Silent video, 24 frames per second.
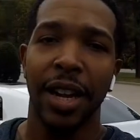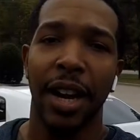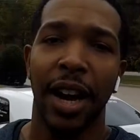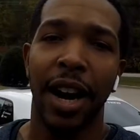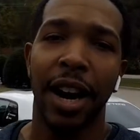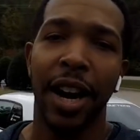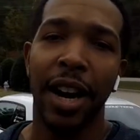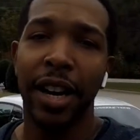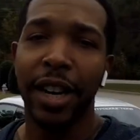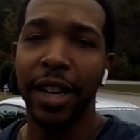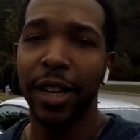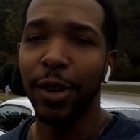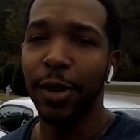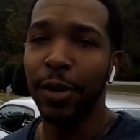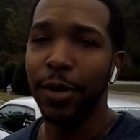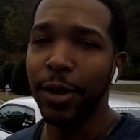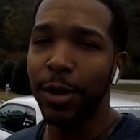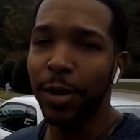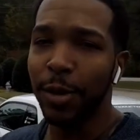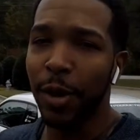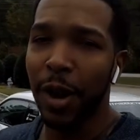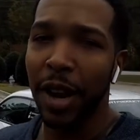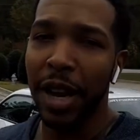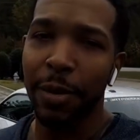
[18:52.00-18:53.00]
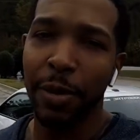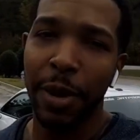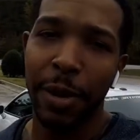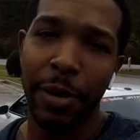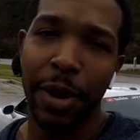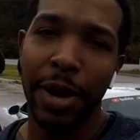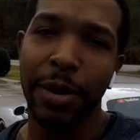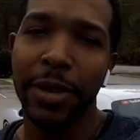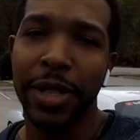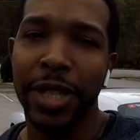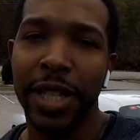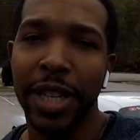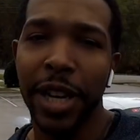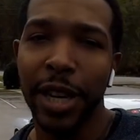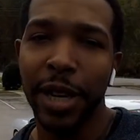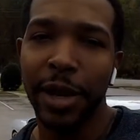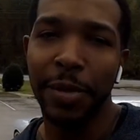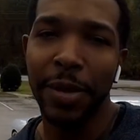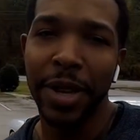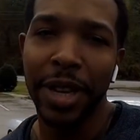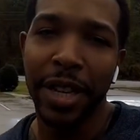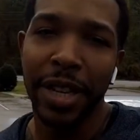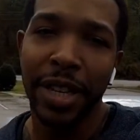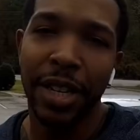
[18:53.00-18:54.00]
All right, go subscribe to my baby's channel,
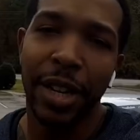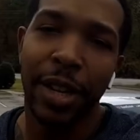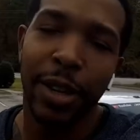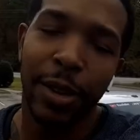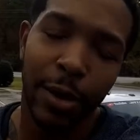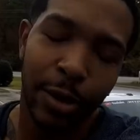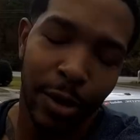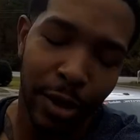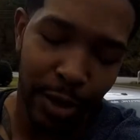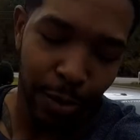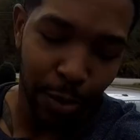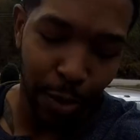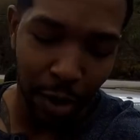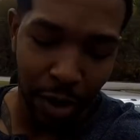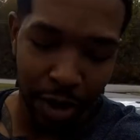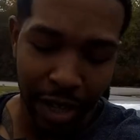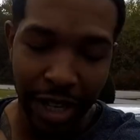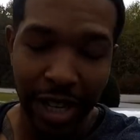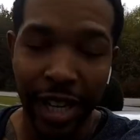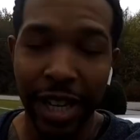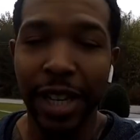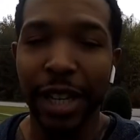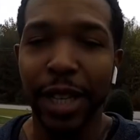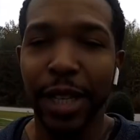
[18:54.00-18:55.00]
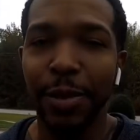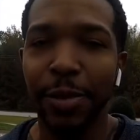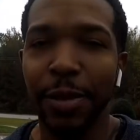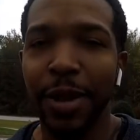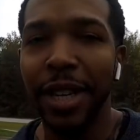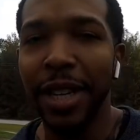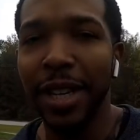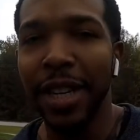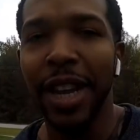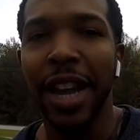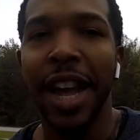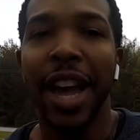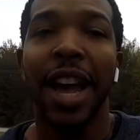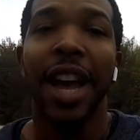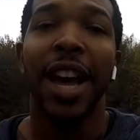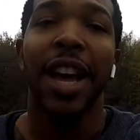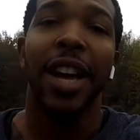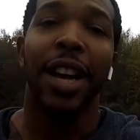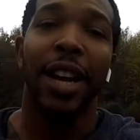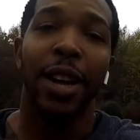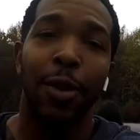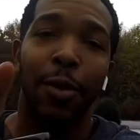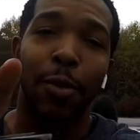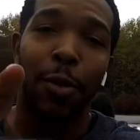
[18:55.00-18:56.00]
man. Y'all go support the kids,
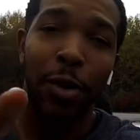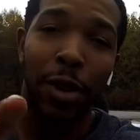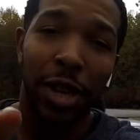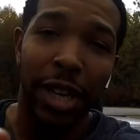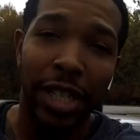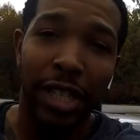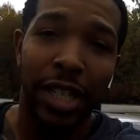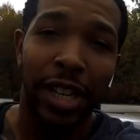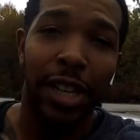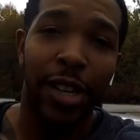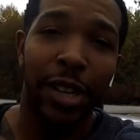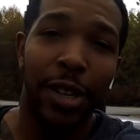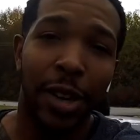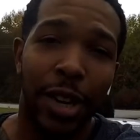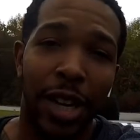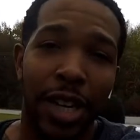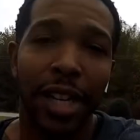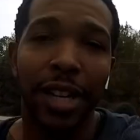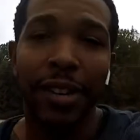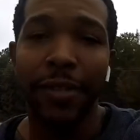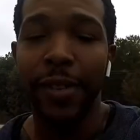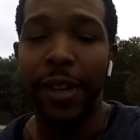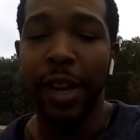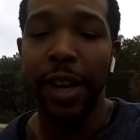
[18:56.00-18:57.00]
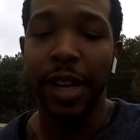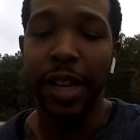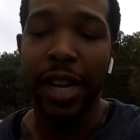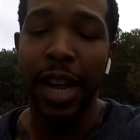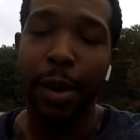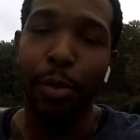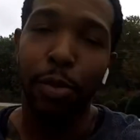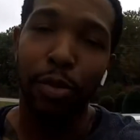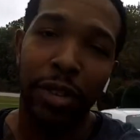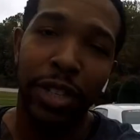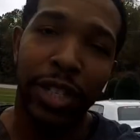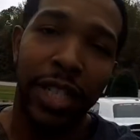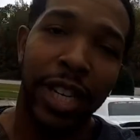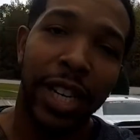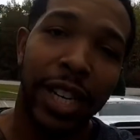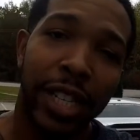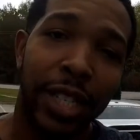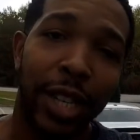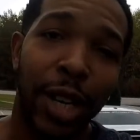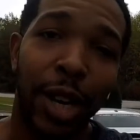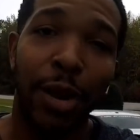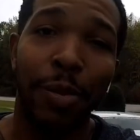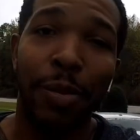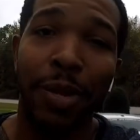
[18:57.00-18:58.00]
man. Want to let y'all know I love y'all and I
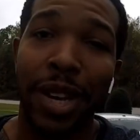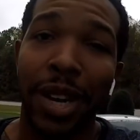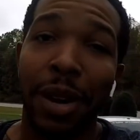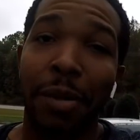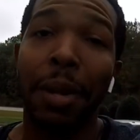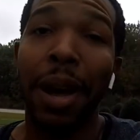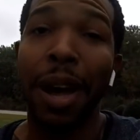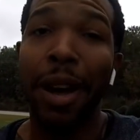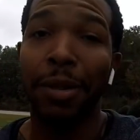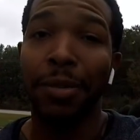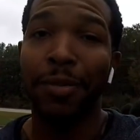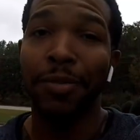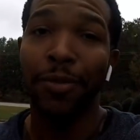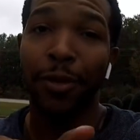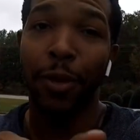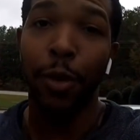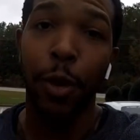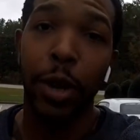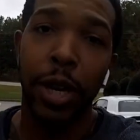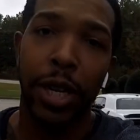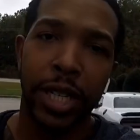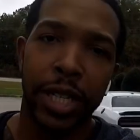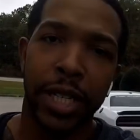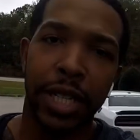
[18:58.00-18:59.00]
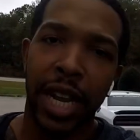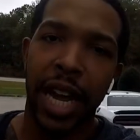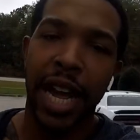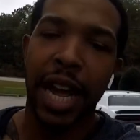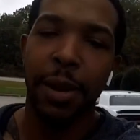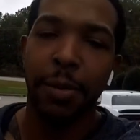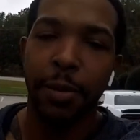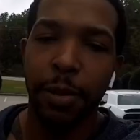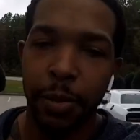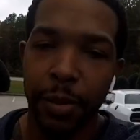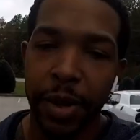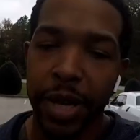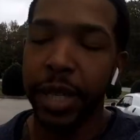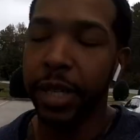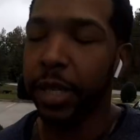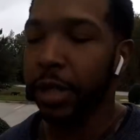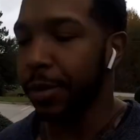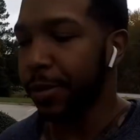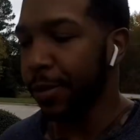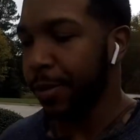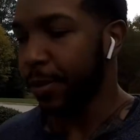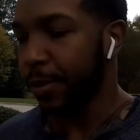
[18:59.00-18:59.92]
appreciate y'all, man. I'm out for real this time. Peace.